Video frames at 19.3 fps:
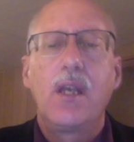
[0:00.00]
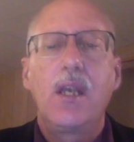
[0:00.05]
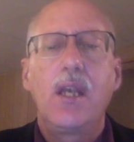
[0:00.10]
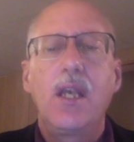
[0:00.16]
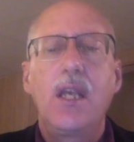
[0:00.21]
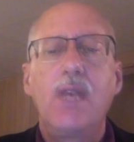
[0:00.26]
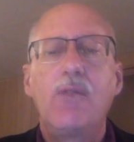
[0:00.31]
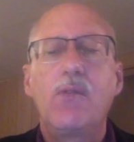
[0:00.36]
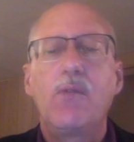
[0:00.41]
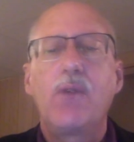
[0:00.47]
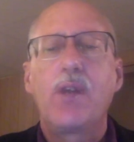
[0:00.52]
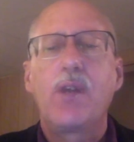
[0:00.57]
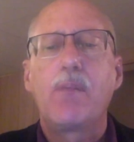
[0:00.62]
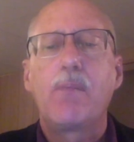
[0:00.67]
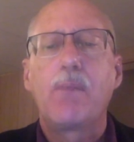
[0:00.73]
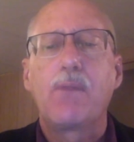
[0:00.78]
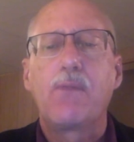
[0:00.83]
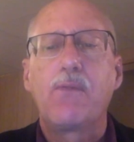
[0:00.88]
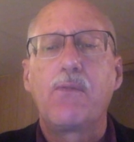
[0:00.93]
Even when a
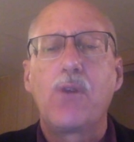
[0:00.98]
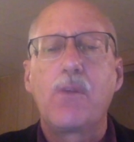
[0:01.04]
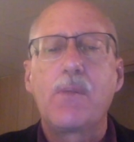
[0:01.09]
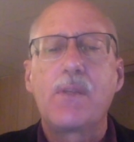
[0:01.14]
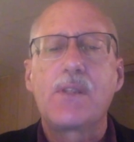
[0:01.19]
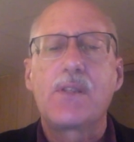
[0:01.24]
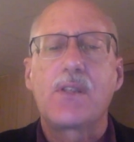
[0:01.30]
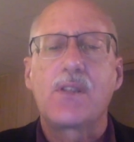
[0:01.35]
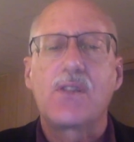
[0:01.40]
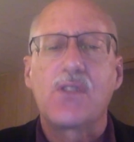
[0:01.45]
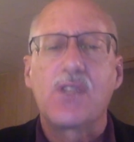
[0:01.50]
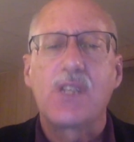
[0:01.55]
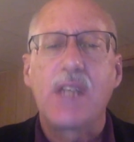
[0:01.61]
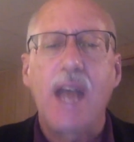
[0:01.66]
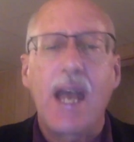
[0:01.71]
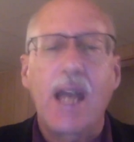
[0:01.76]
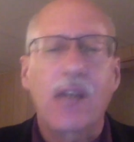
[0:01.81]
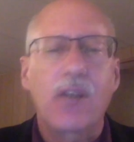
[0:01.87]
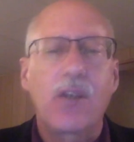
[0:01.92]
performance does
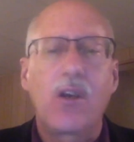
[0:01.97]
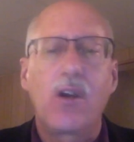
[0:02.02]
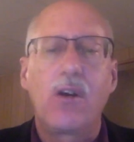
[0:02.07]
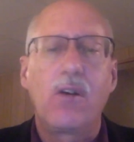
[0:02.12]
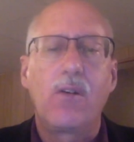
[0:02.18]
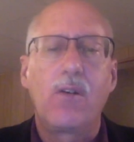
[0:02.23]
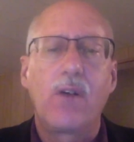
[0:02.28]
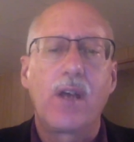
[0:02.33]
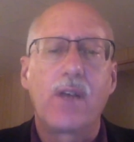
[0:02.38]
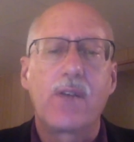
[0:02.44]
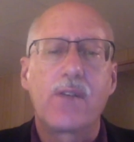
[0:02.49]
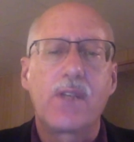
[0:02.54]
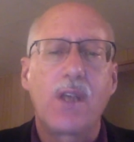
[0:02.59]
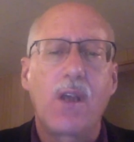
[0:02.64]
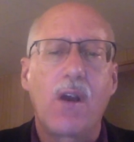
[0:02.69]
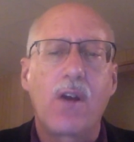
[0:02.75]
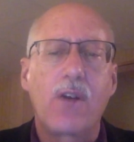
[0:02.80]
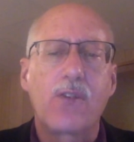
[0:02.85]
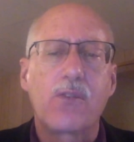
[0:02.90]
not go as the
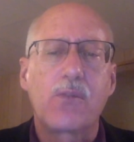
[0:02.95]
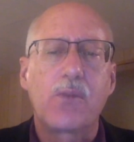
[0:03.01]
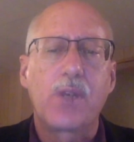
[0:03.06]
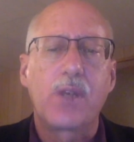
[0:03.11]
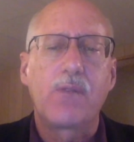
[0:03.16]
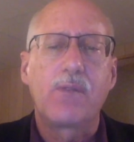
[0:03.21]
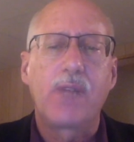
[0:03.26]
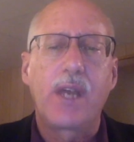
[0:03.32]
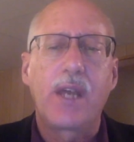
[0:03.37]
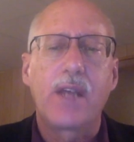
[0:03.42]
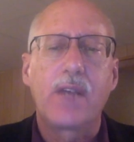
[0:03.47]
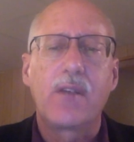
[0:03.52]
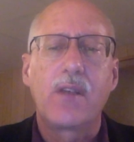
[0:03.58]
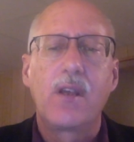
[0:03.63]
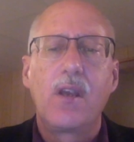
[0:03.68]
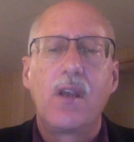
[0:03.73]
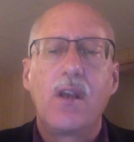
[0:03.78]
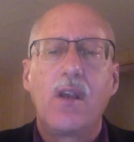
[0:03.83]
artist would have liked,